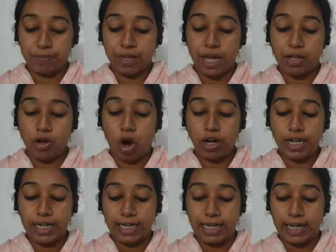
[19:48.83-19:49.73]

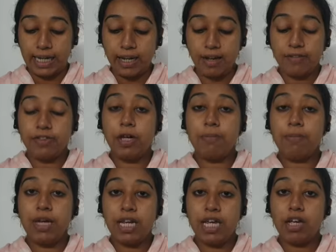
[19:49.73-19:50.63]
Accordingly, the
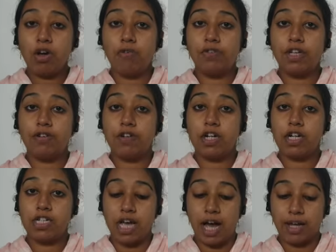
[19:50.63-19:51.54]
meaning of the word
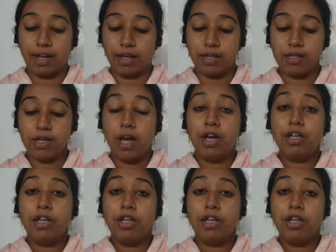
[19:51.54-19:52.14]
science